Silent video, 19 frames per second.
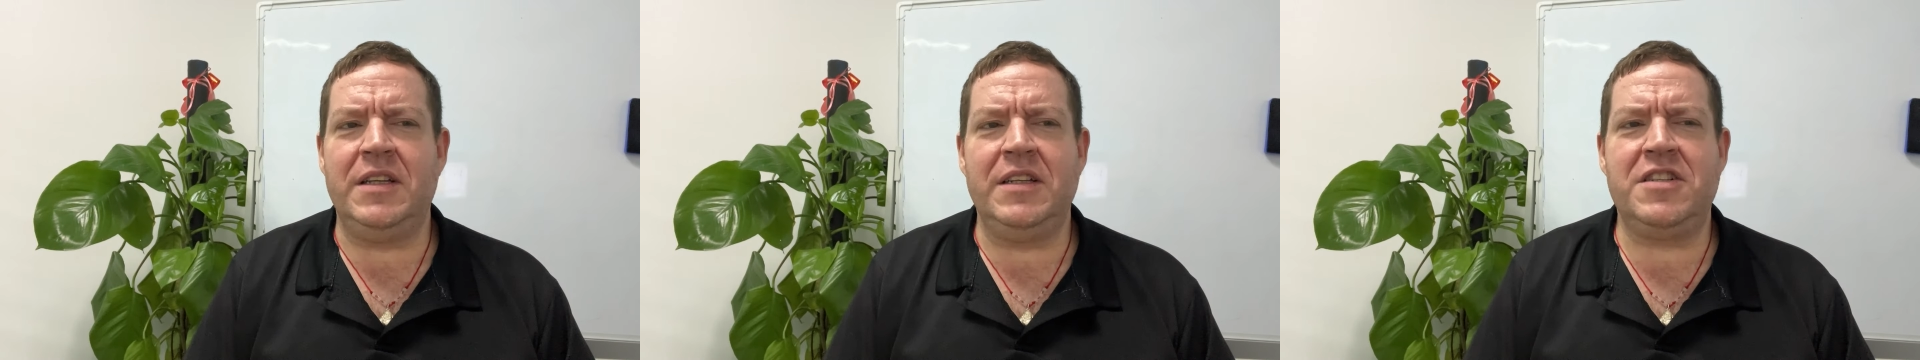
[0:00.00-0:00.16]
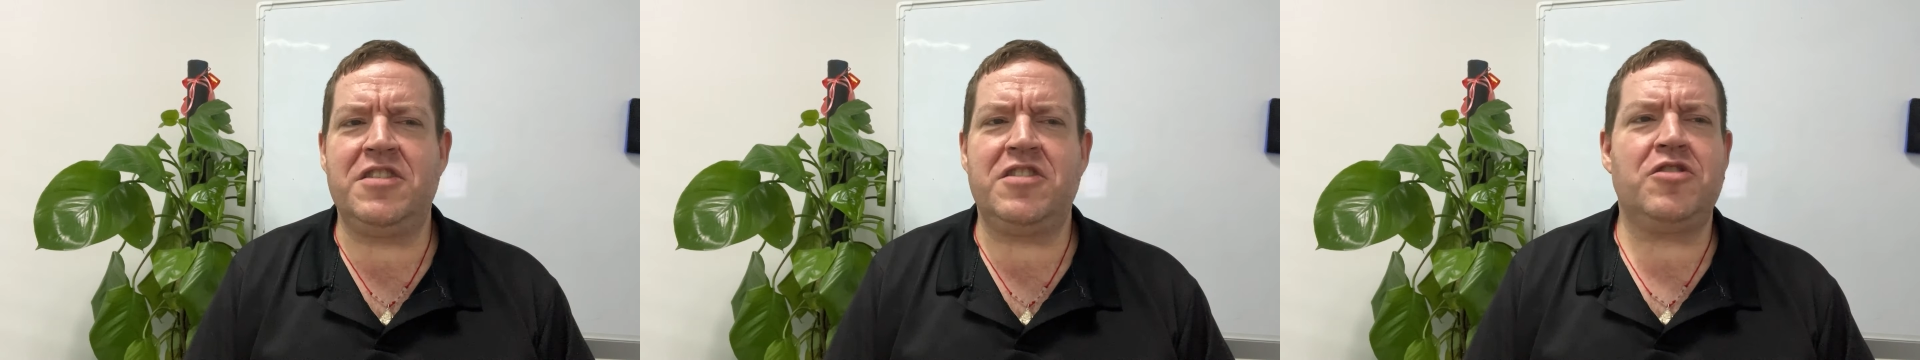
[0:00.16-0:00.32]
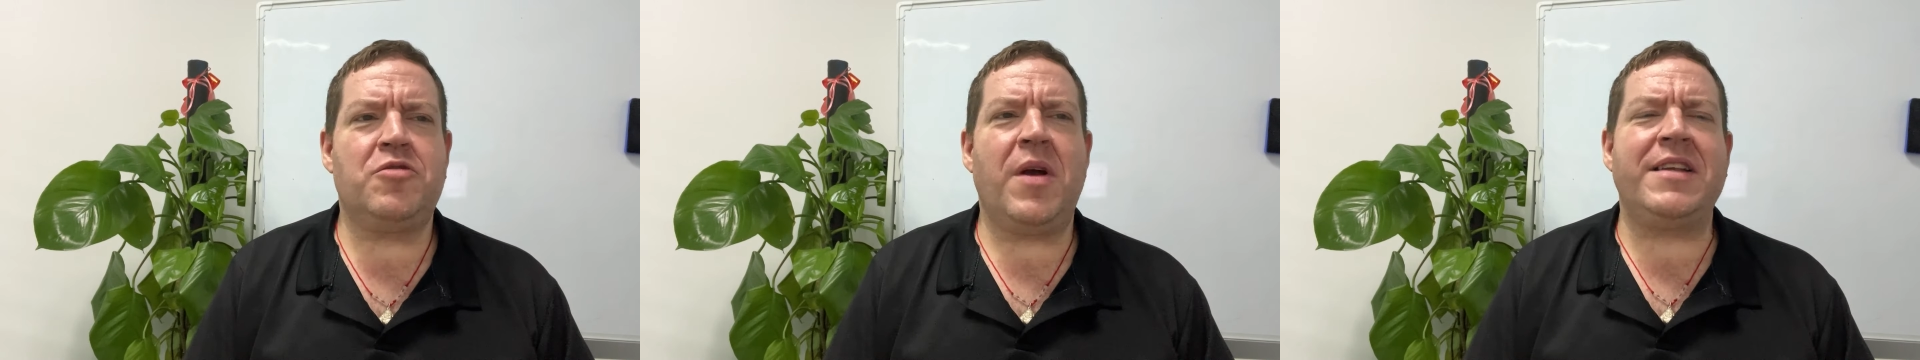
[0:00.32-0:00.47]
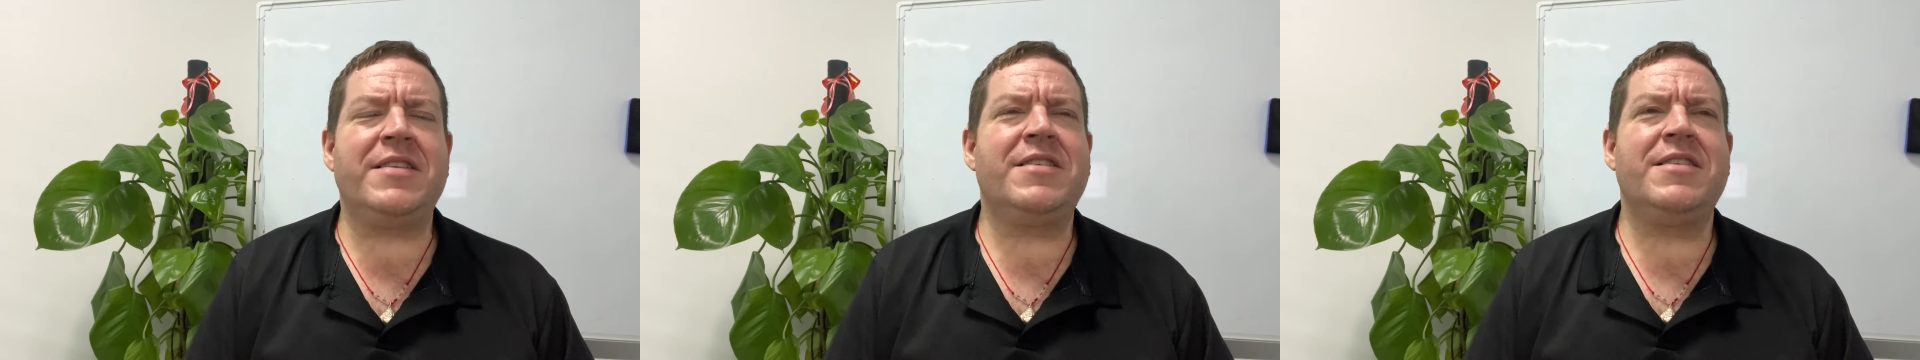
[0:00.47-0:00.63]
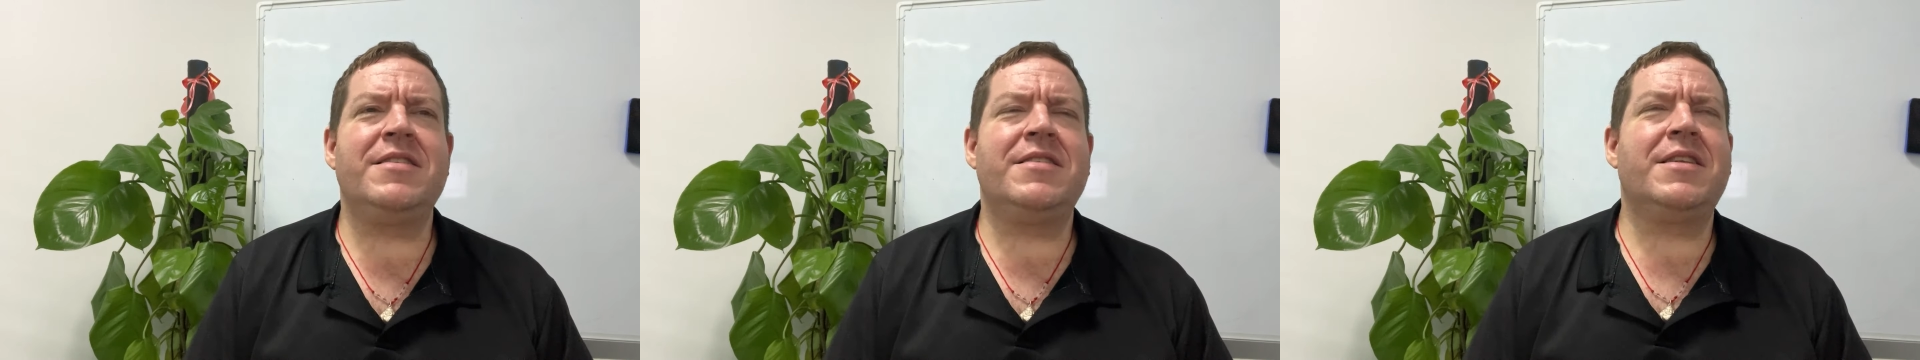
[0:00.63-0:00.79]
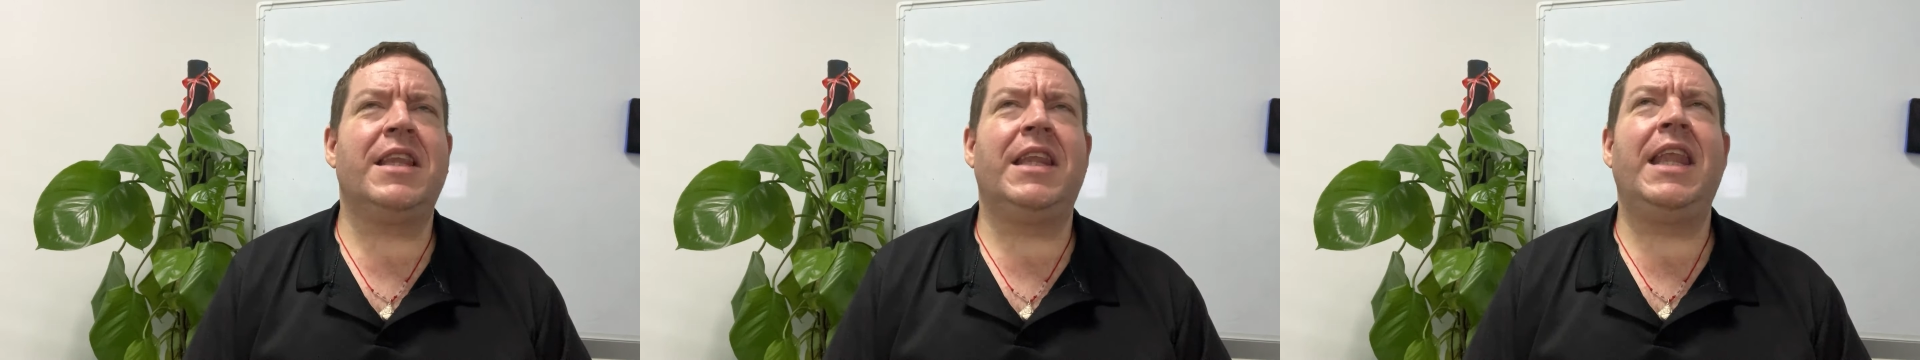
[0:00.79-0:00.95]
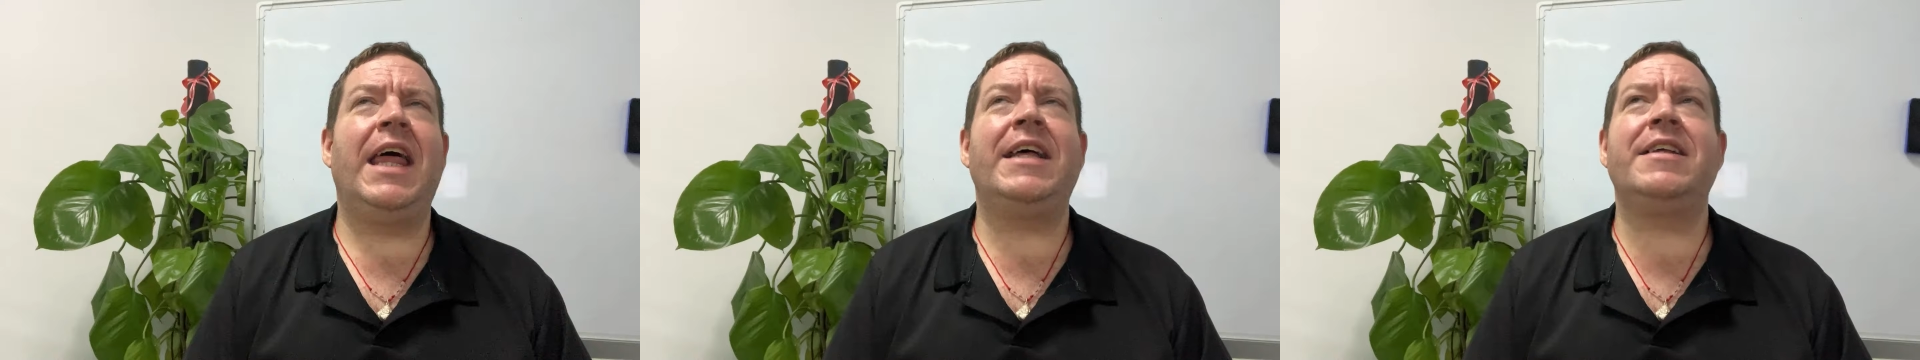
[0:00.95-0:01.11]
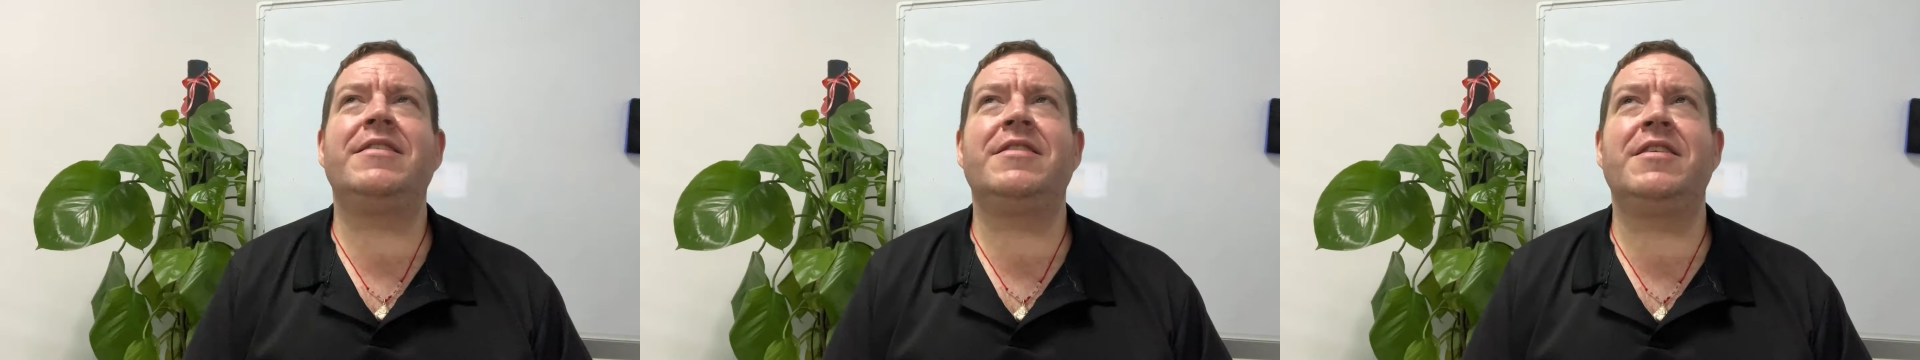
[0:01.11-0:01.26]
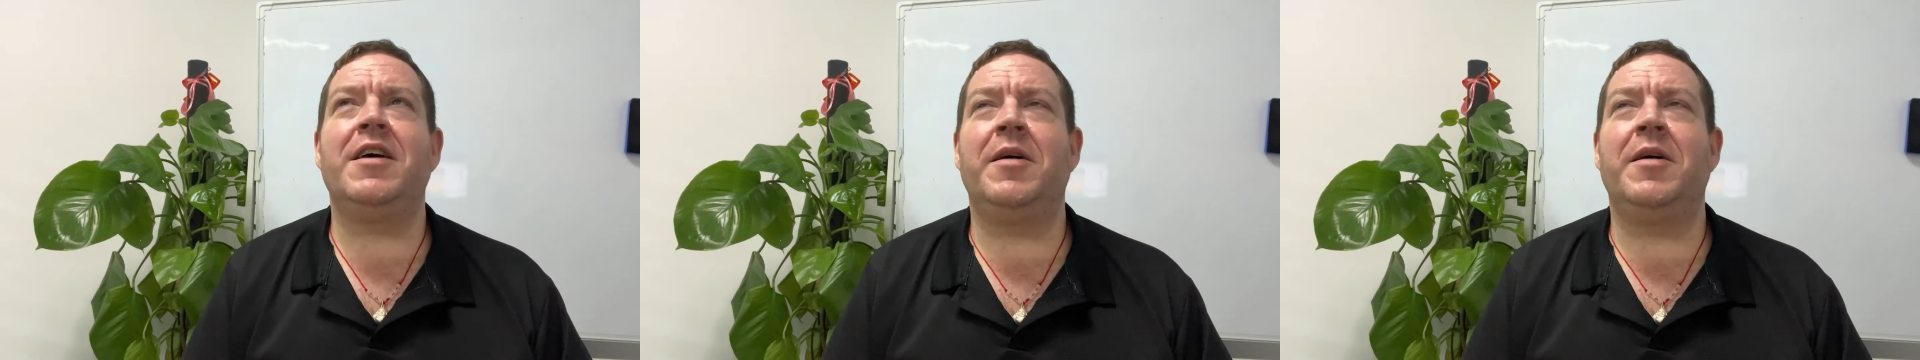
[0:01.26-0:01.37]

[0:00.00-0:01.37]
stresses less